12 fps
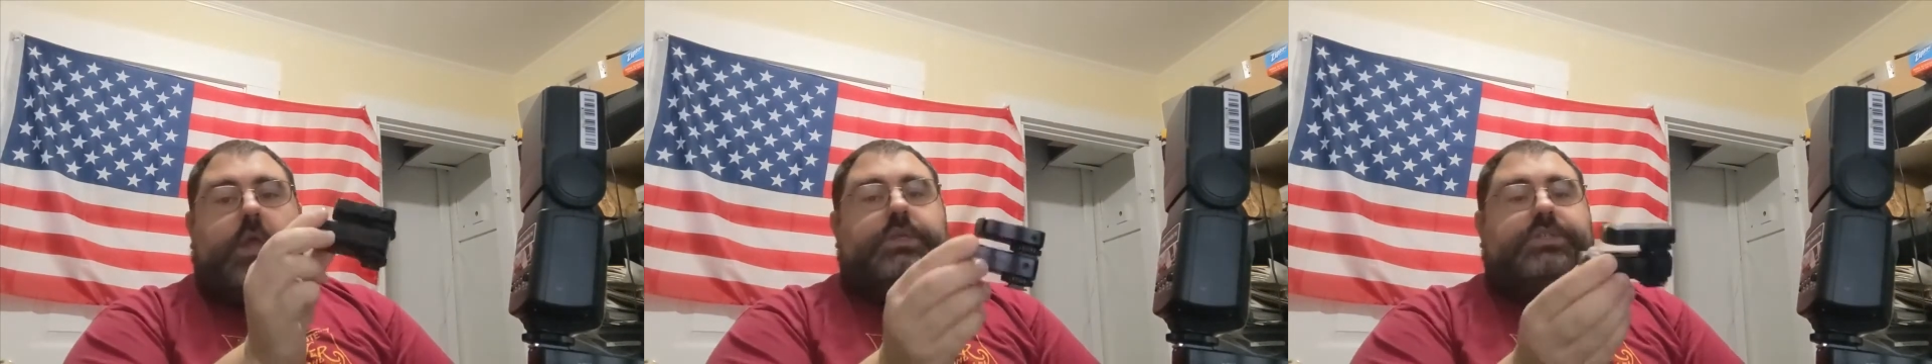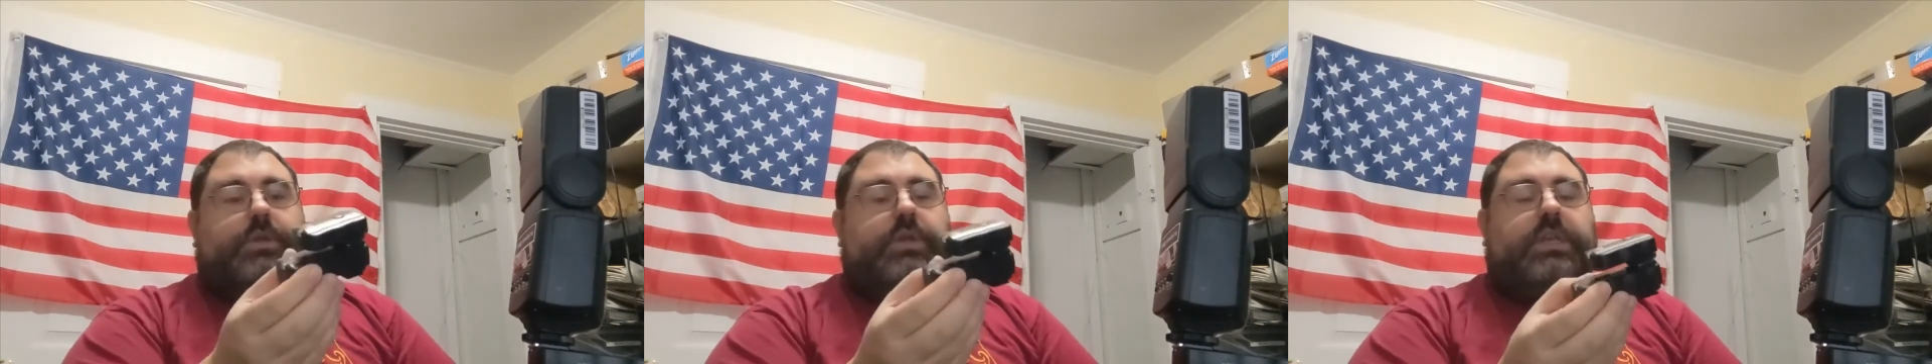
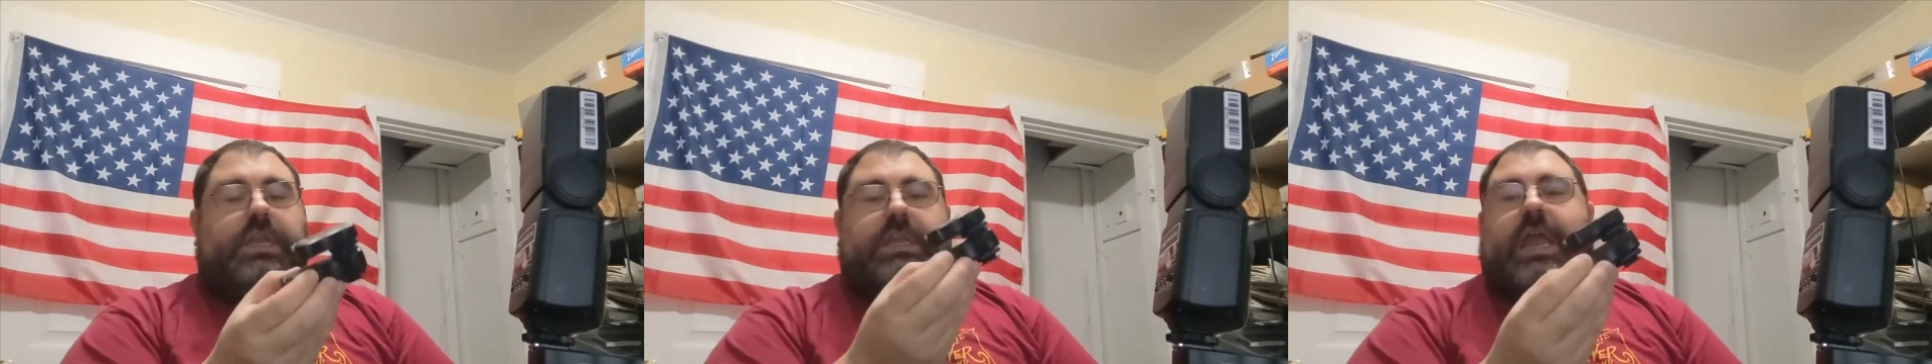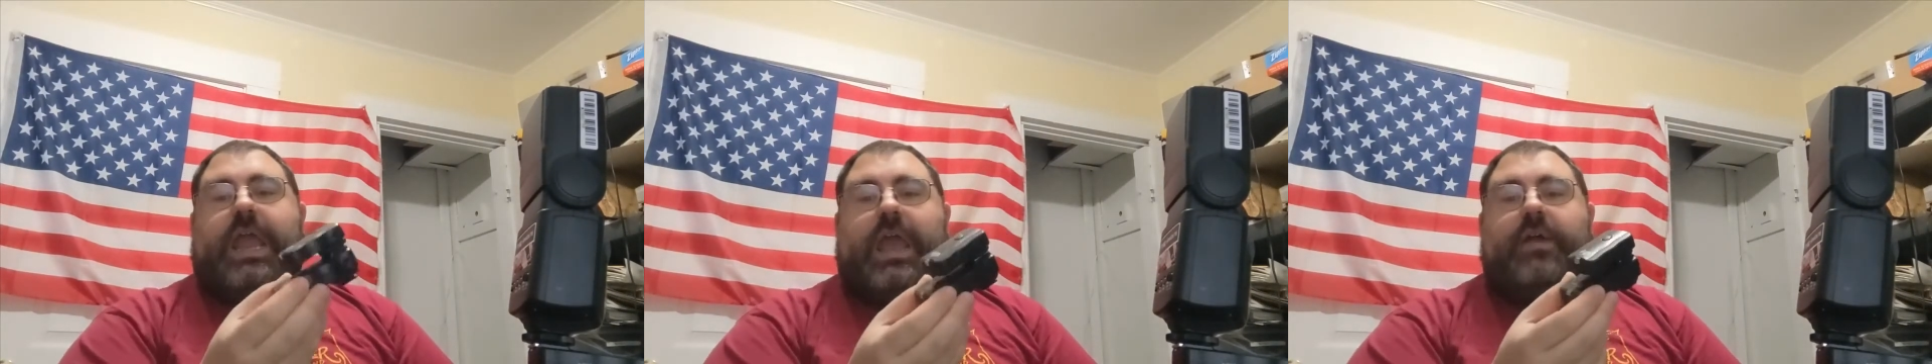So you need
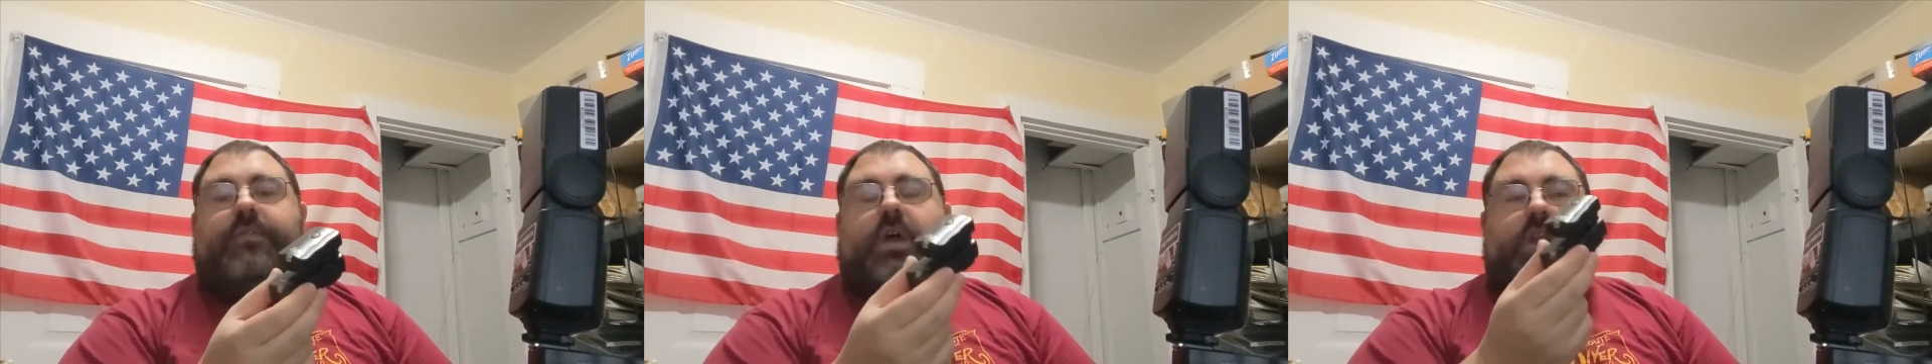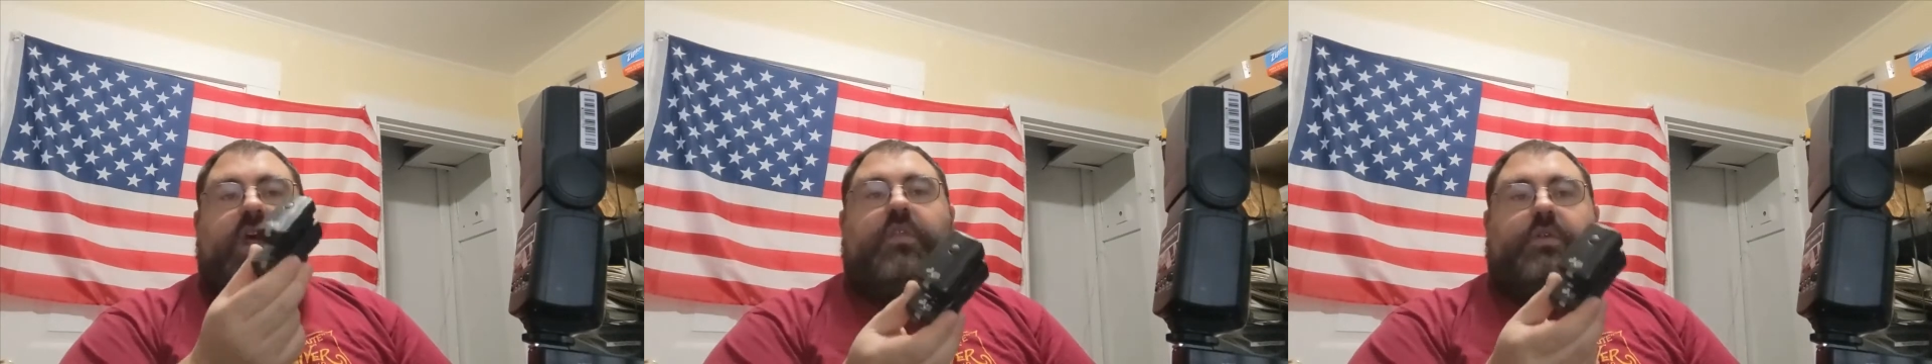to have
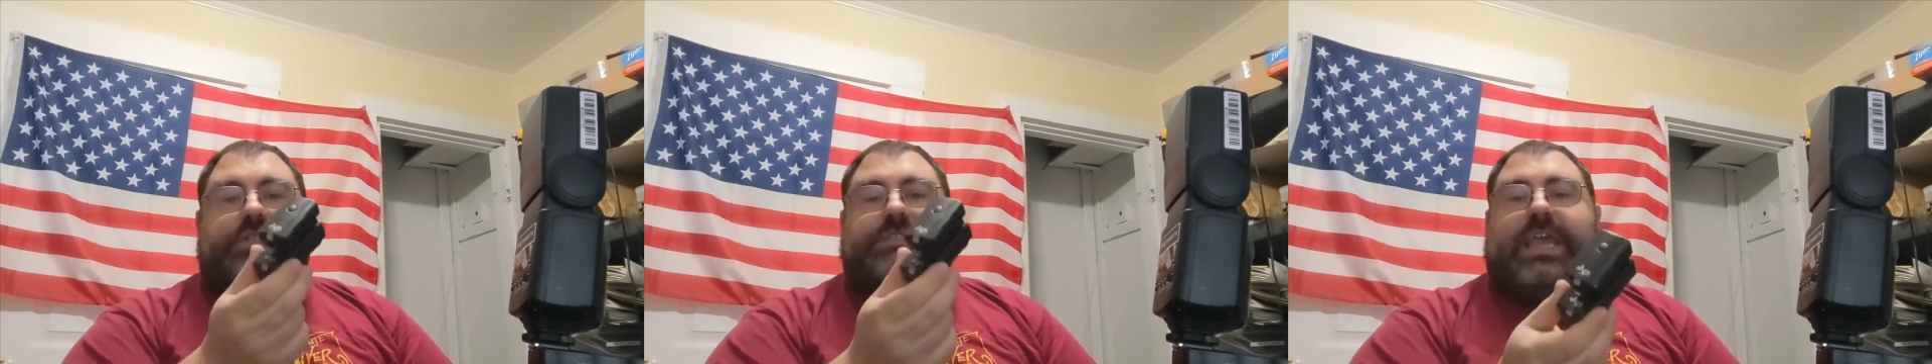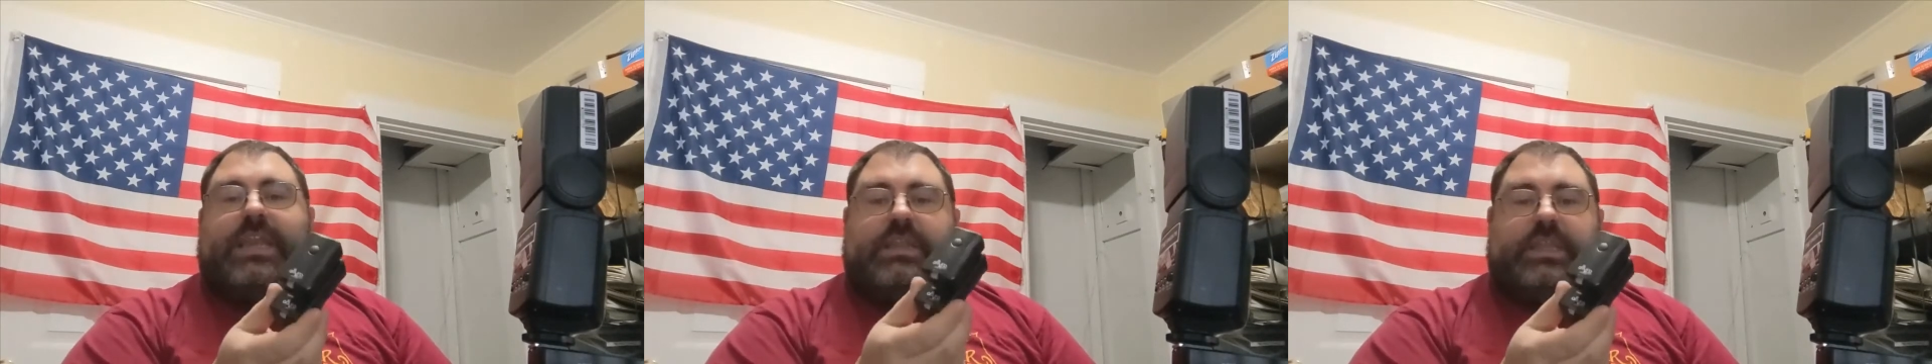another
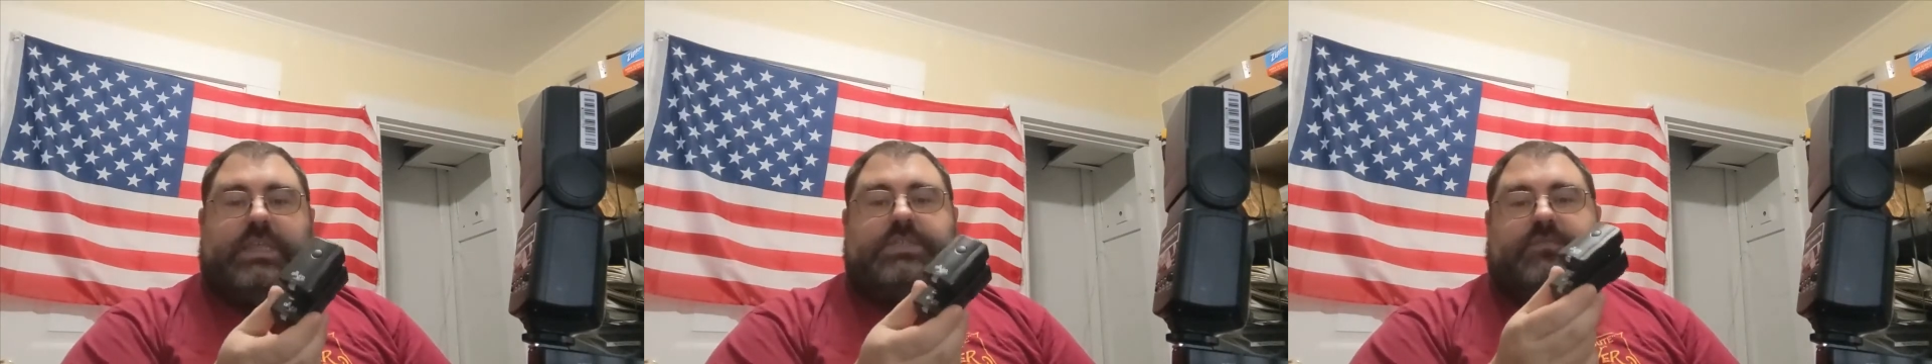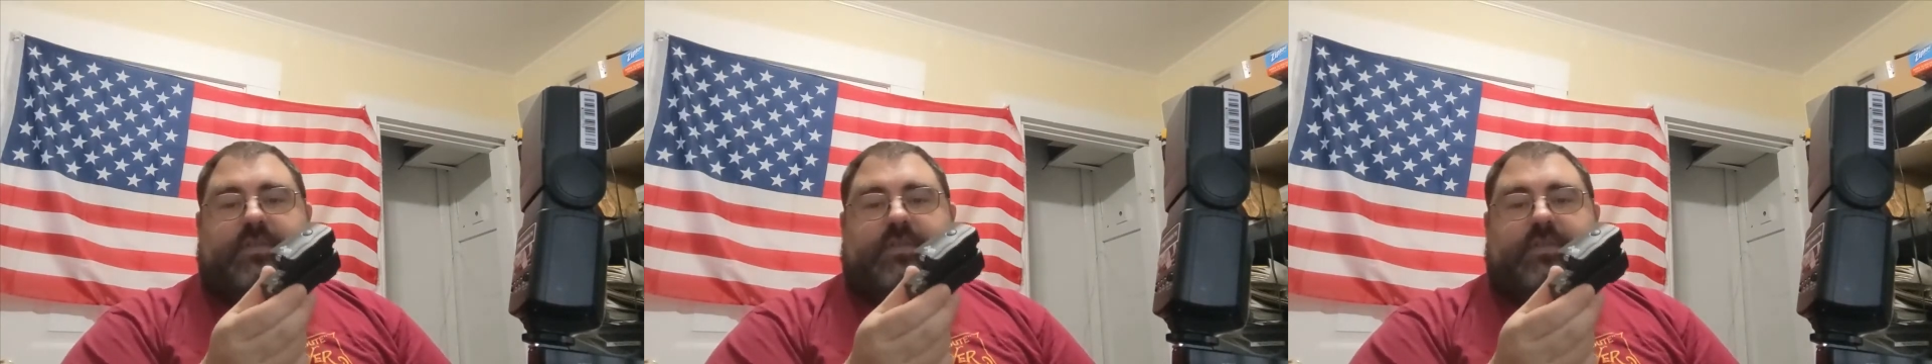set of these